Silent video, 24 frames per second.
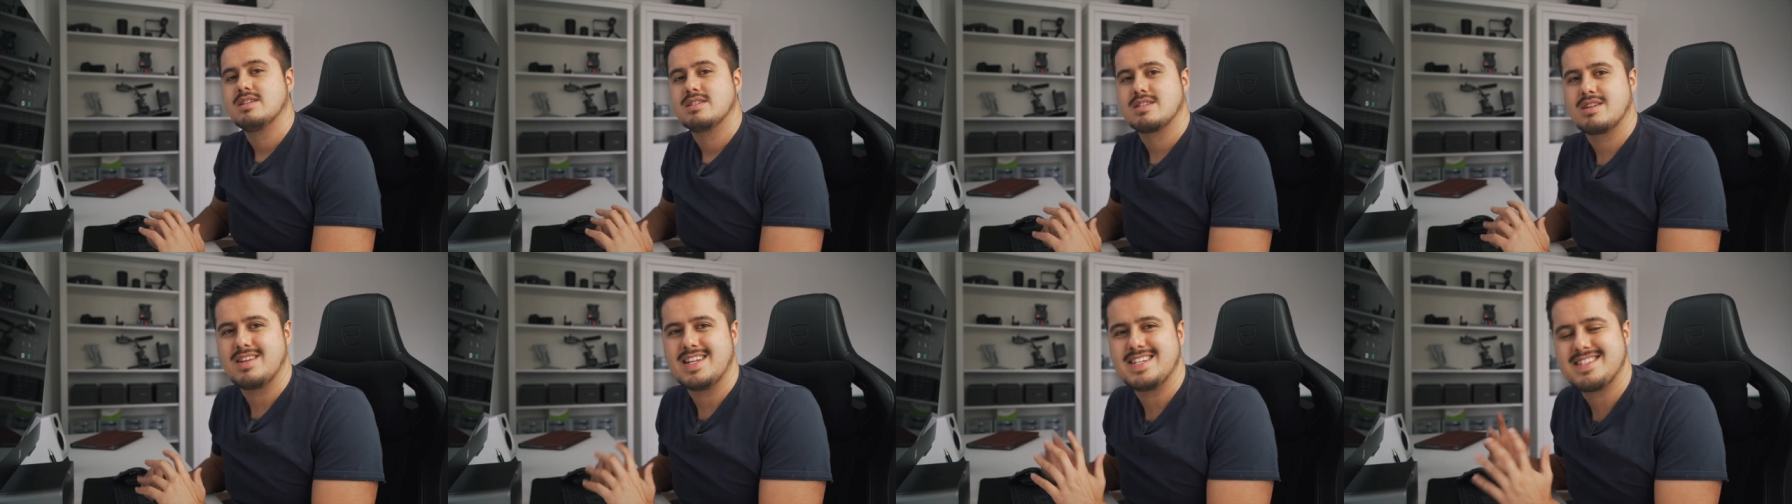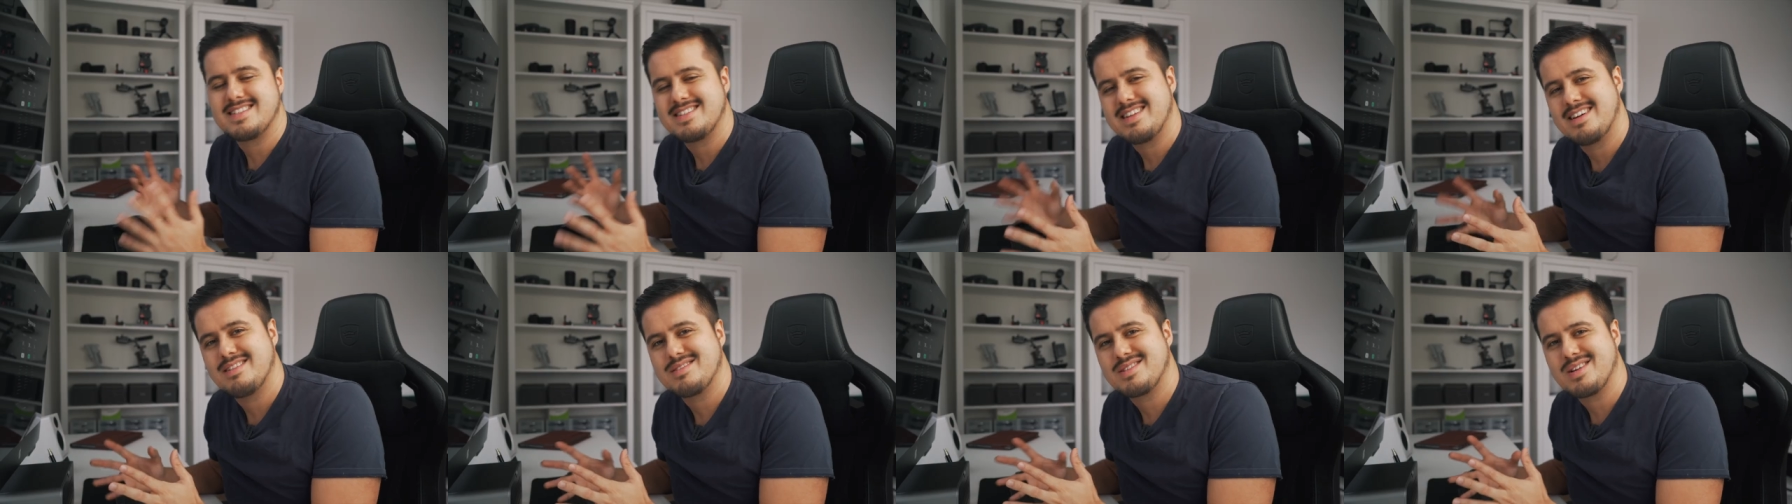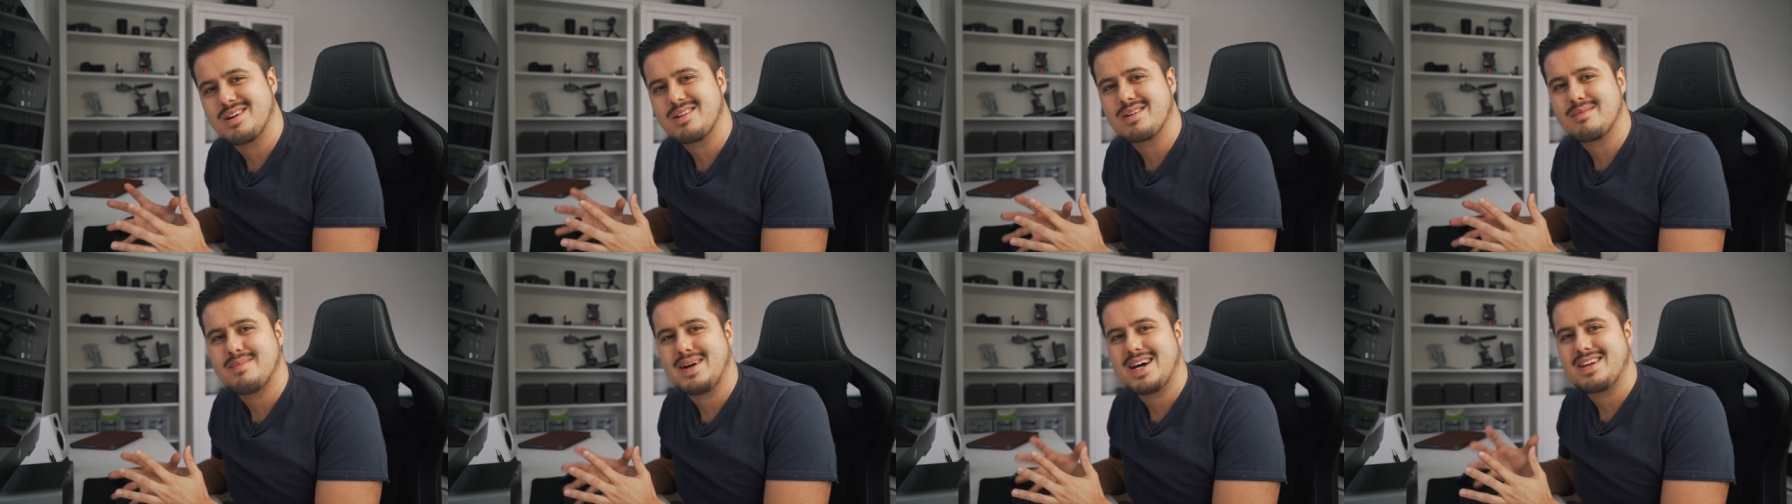So let's now
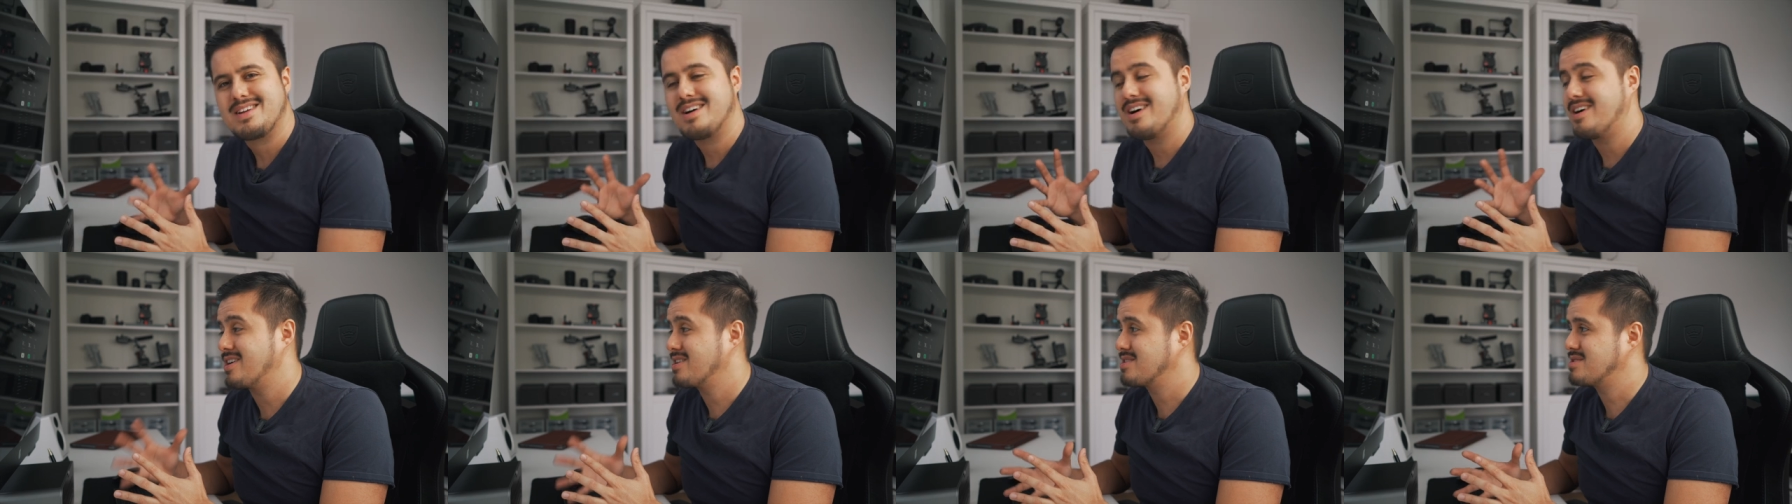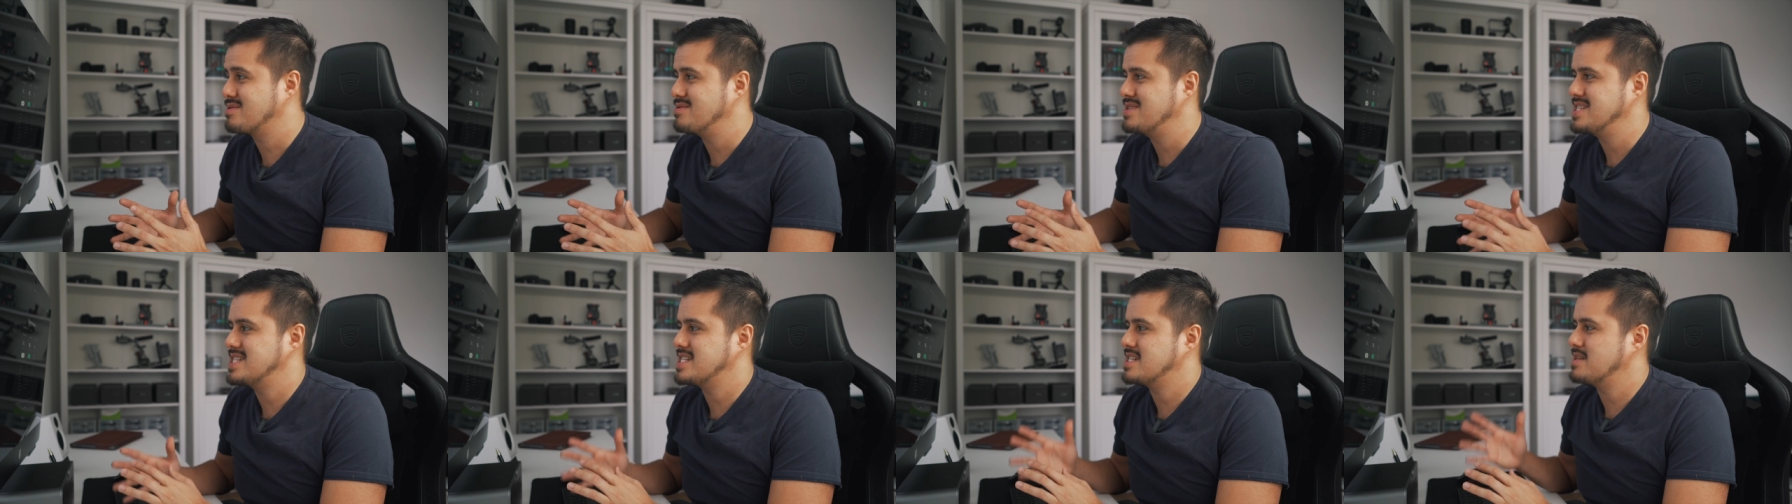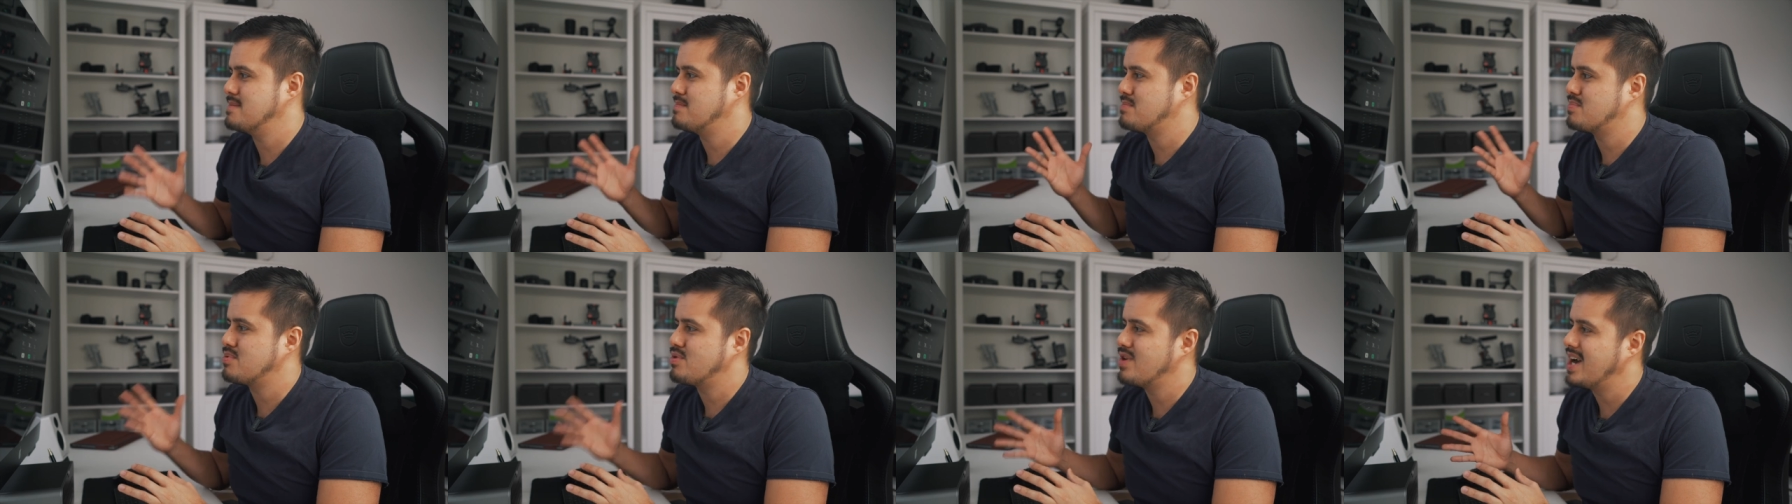talk about Artgrid's
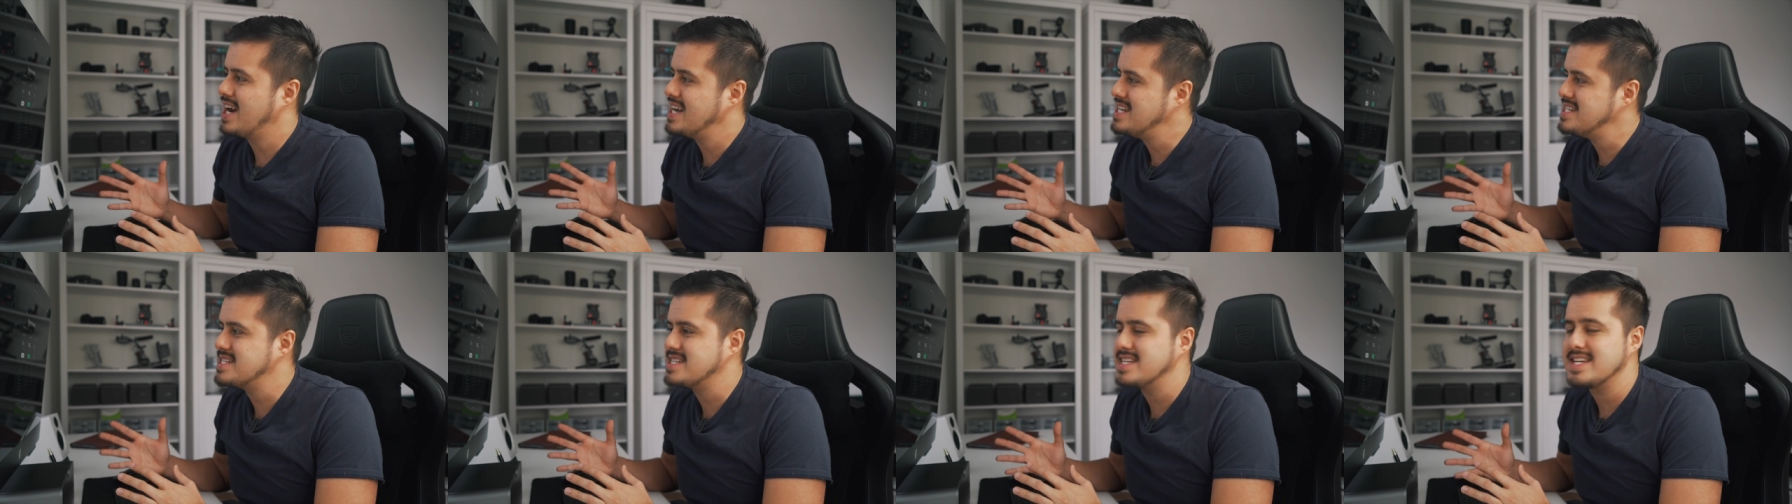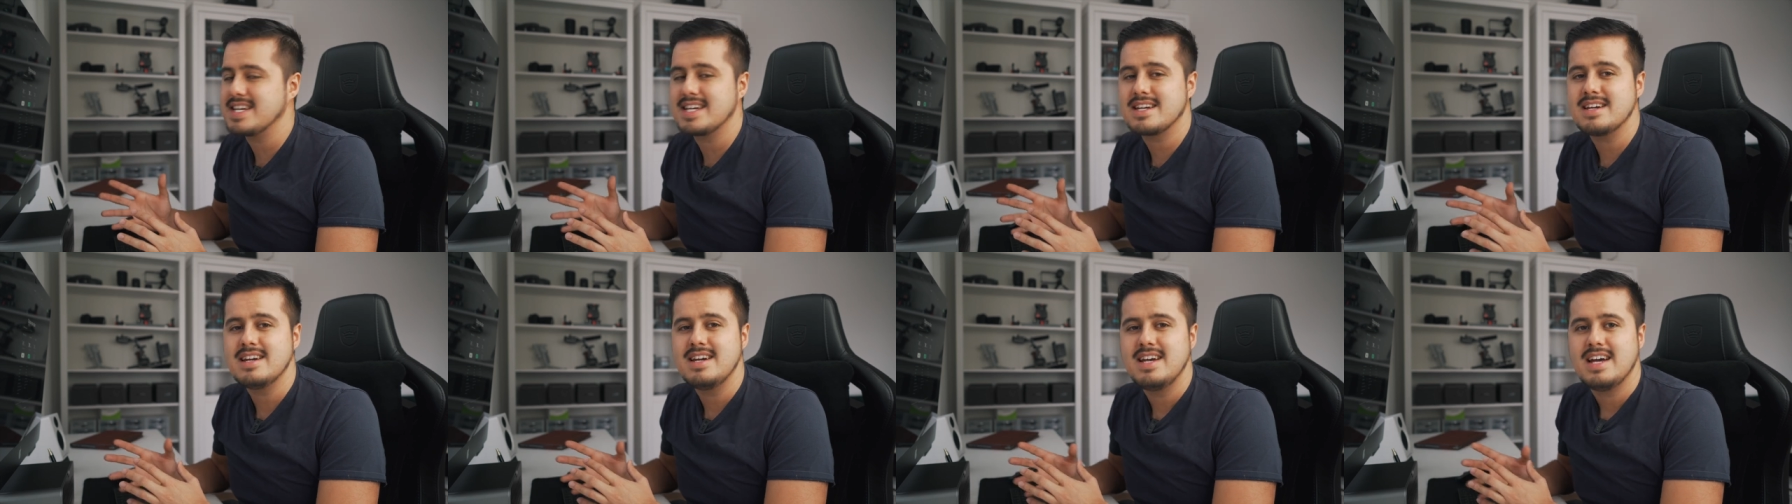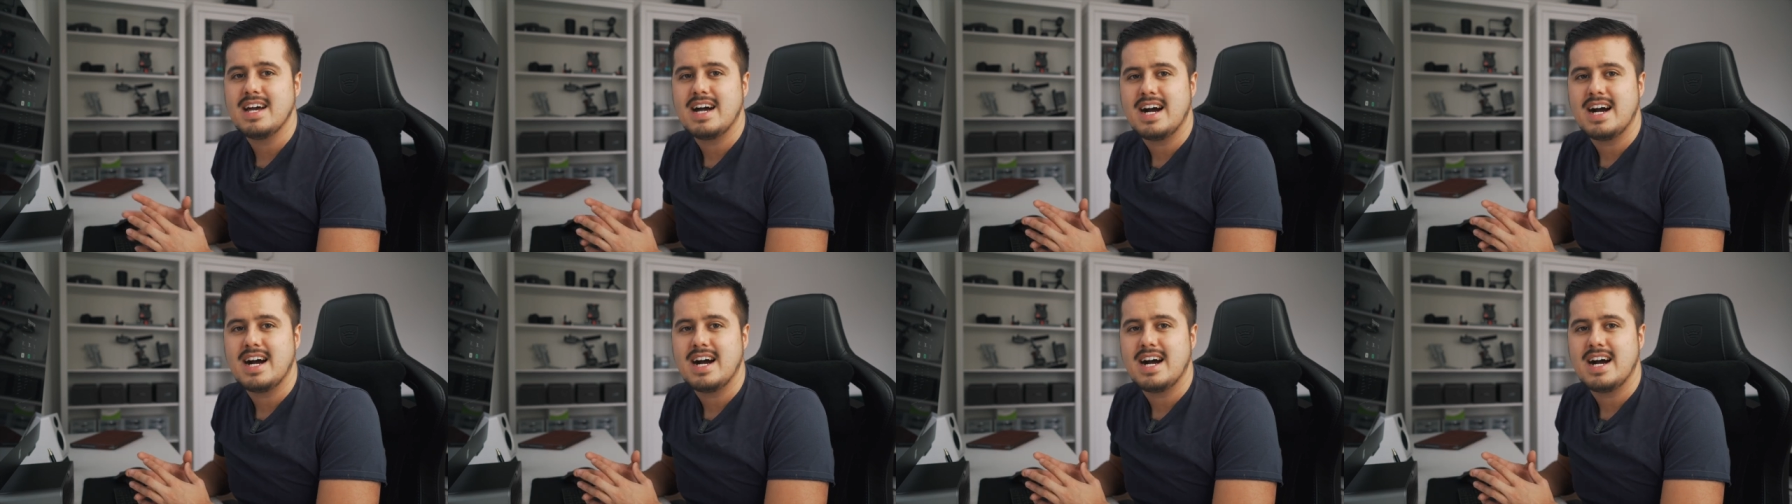pricing.